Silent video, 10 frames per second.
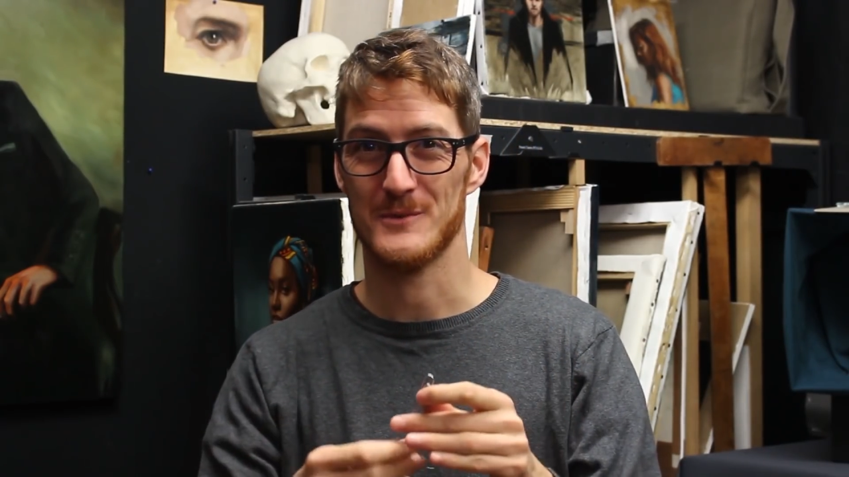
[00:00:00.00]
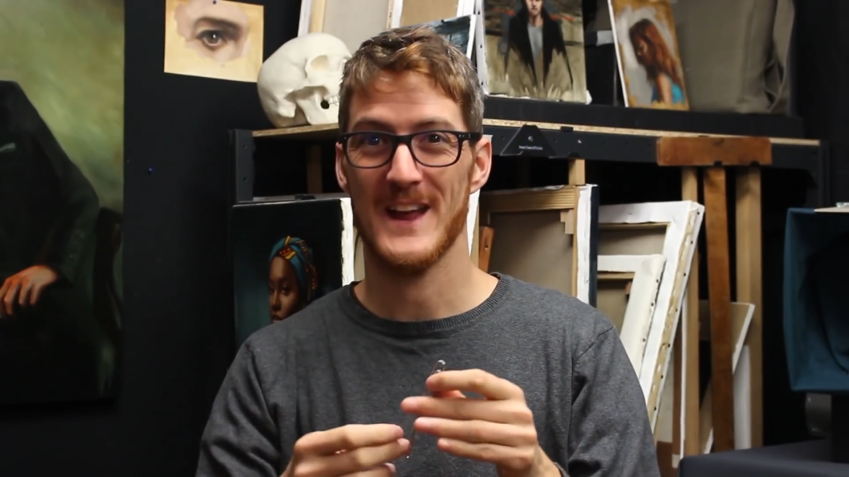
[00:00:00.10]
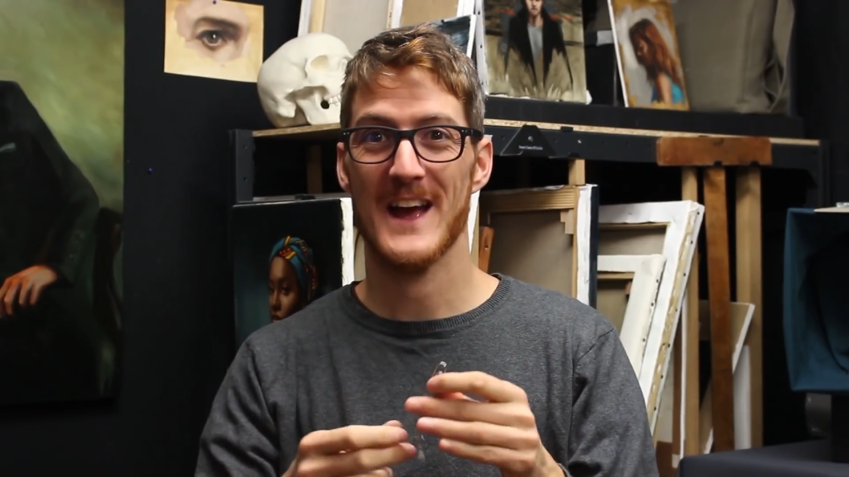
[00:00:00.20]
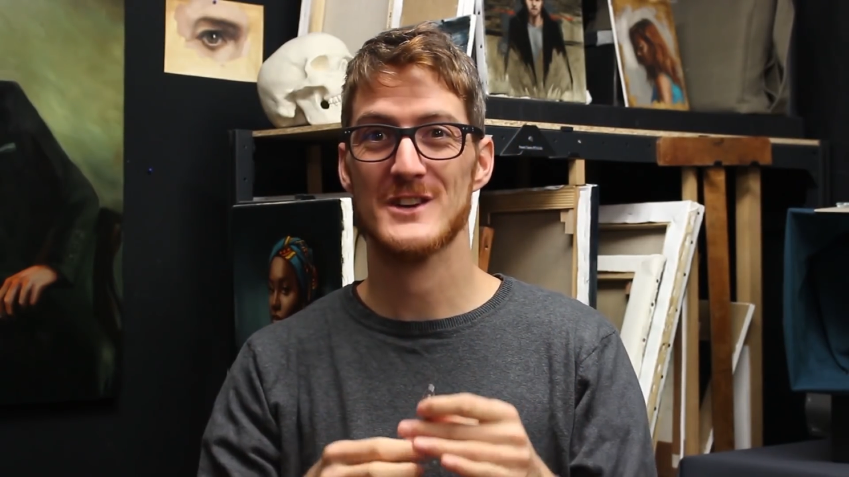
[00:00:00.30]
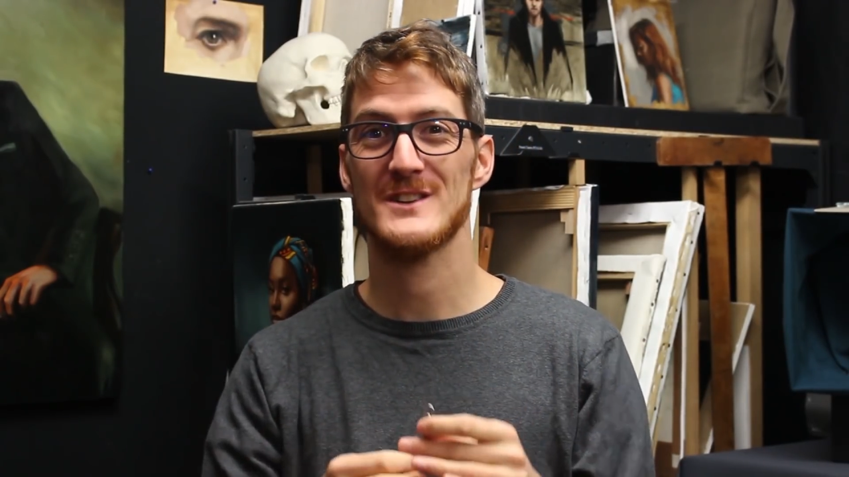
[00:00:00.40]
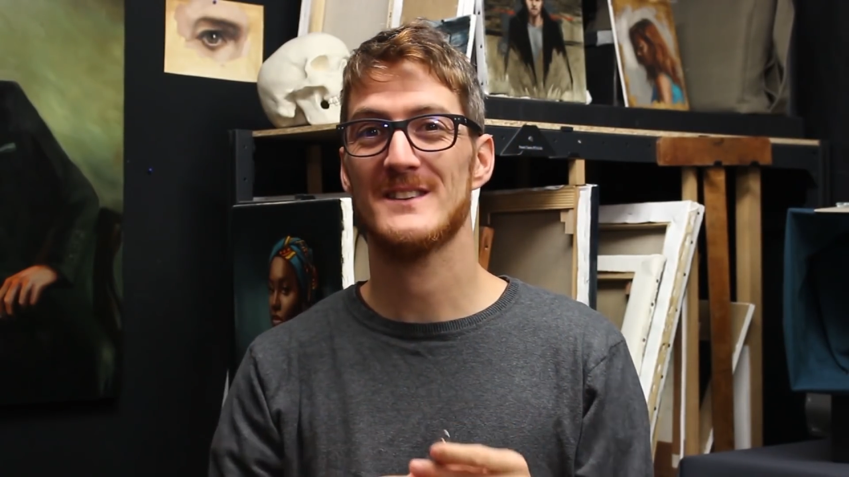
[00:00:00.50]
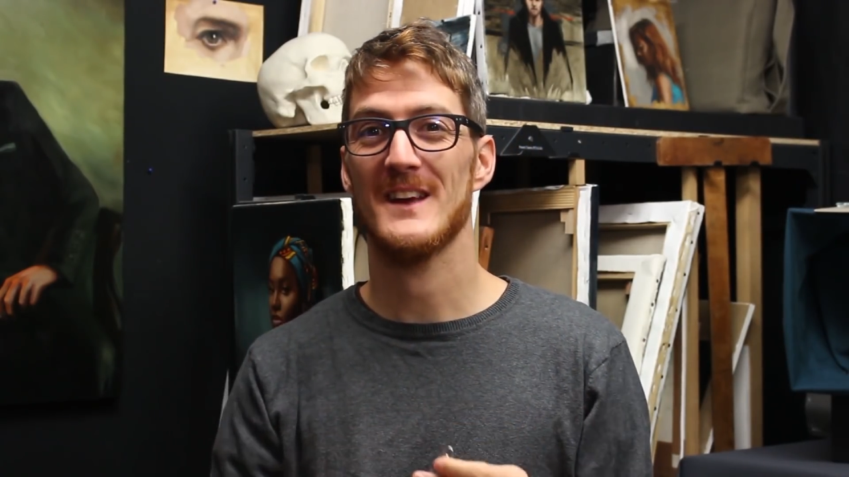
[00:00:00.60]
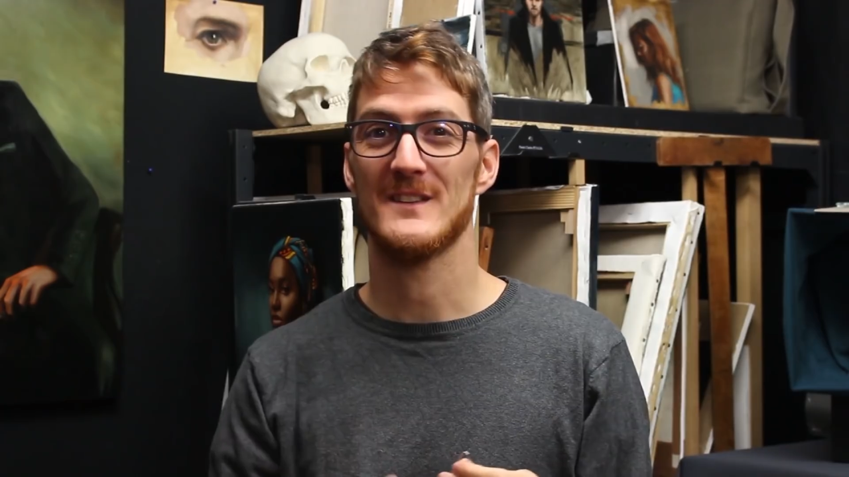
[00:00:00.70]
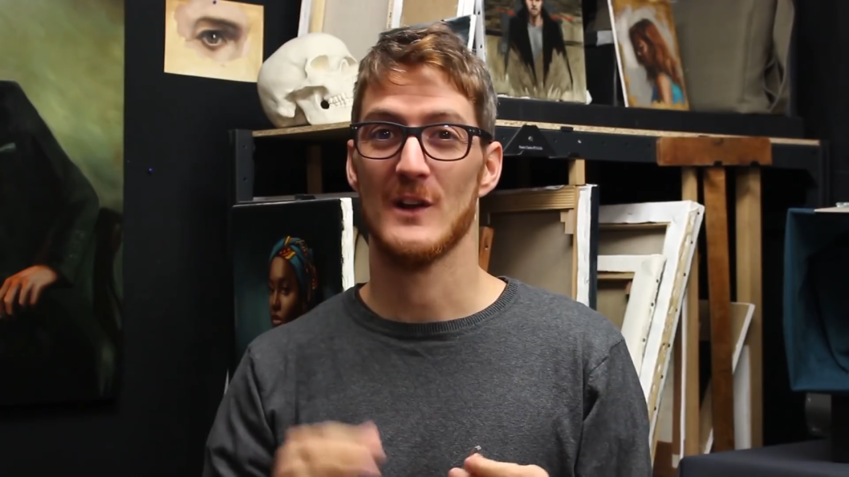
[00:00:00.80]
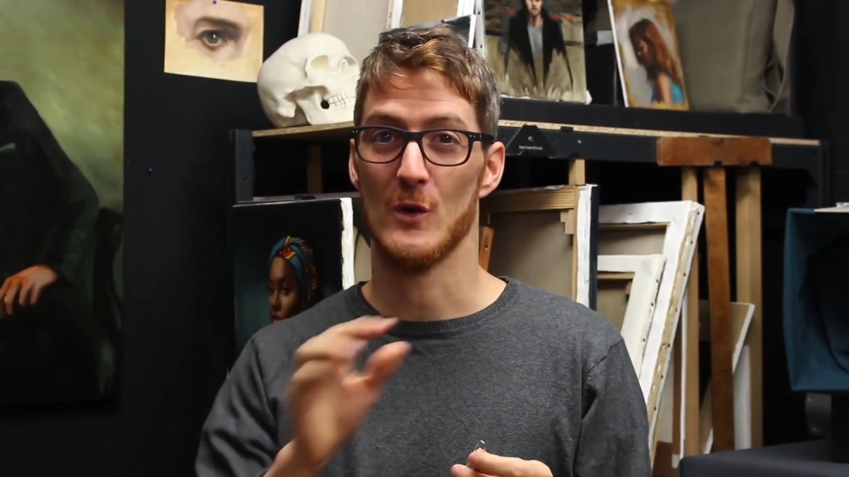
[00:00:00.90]
reaction
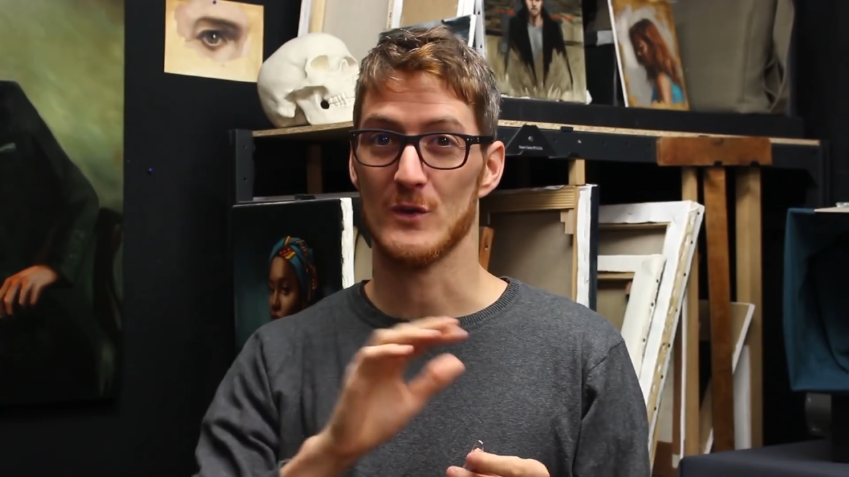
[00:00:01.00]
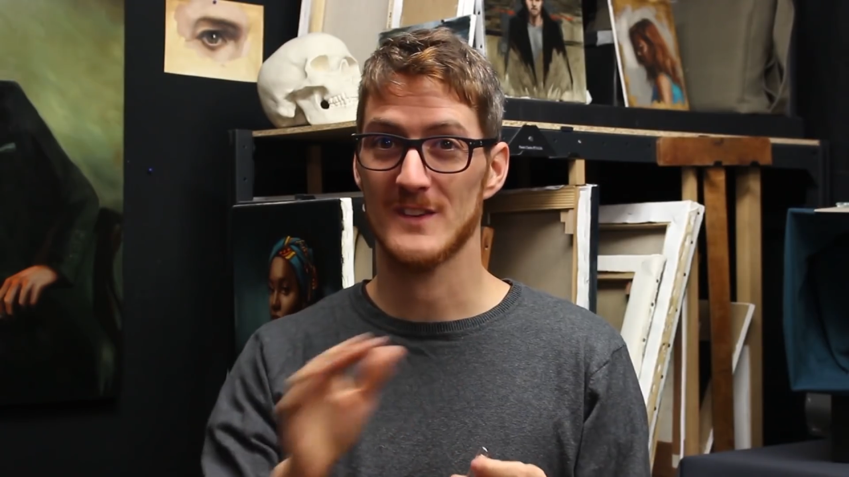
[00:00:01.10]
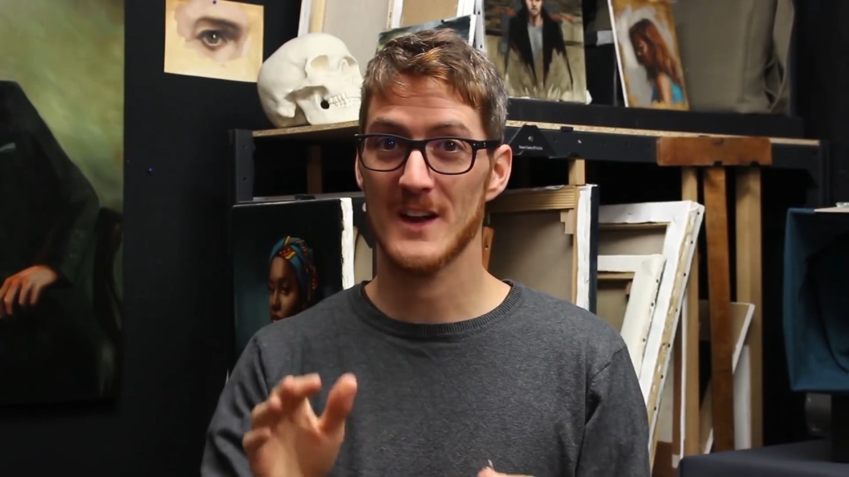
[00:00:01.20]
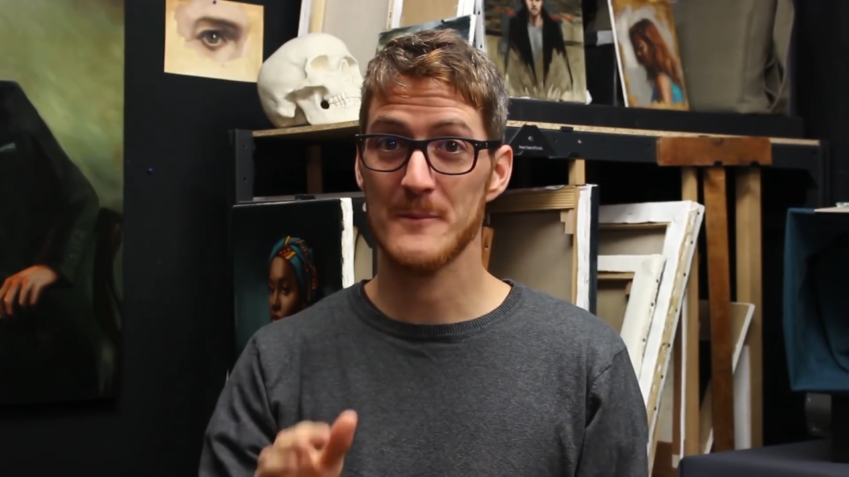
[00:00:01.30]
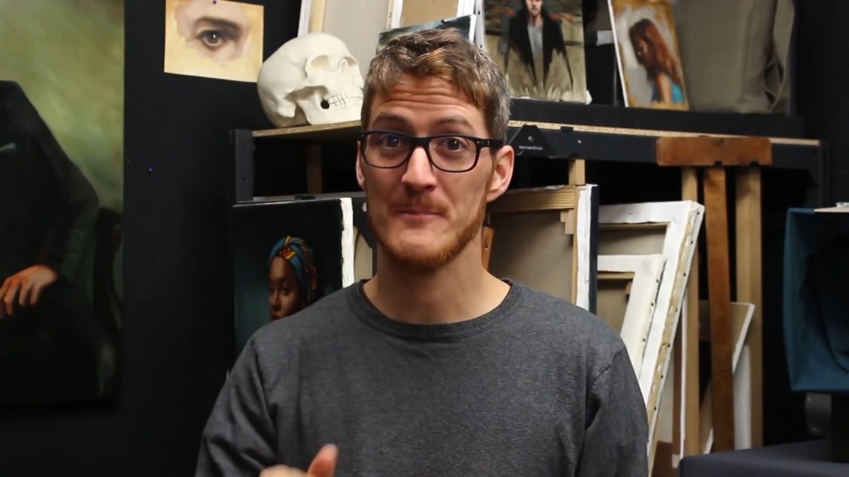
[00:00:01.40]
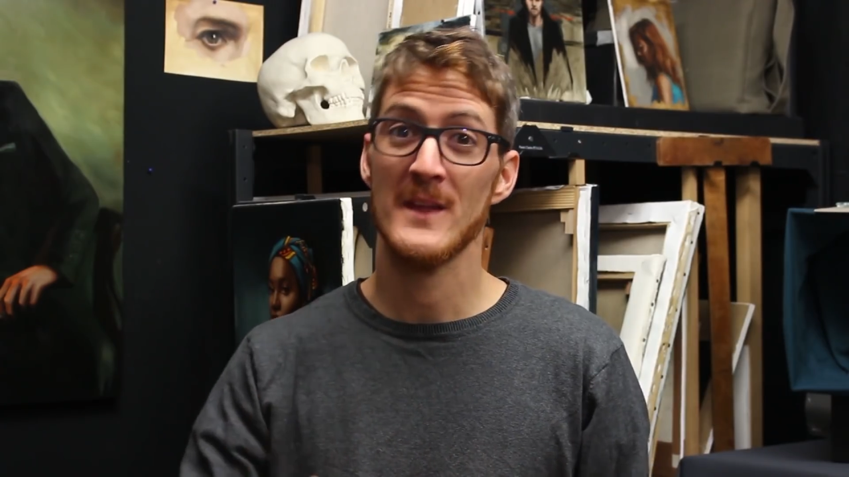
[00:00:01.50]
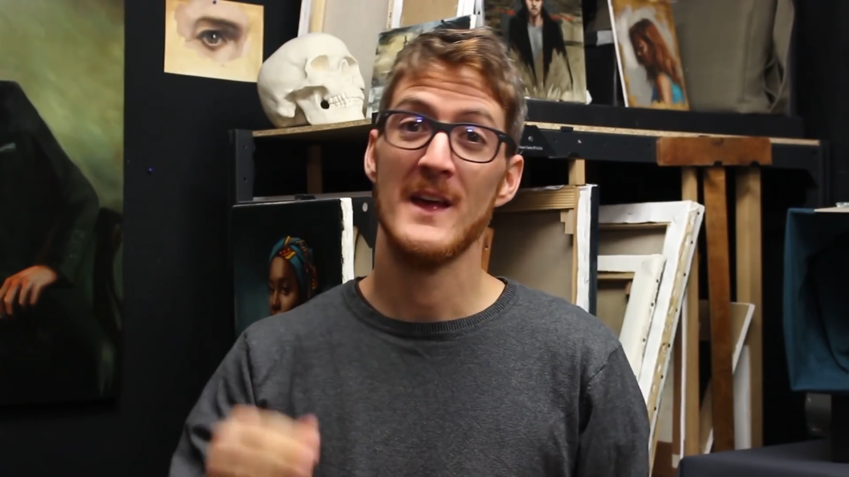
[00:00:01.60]
takes a long time,